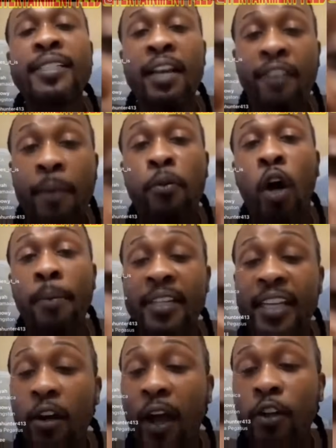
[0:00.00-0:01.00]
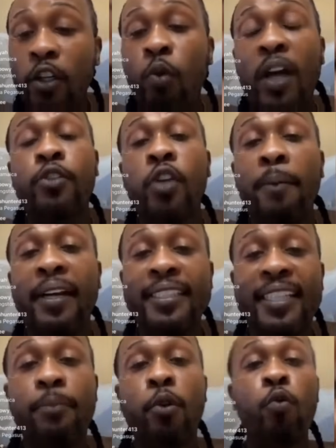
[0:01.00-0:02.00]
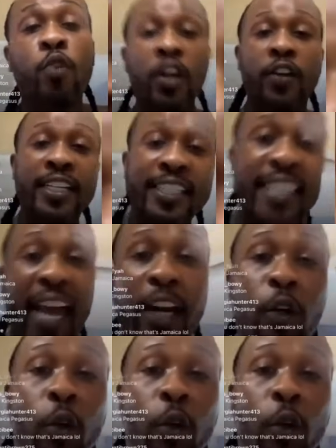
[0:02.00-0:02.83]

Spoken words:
I don't know where I'm coming there. I just want somebody to tell me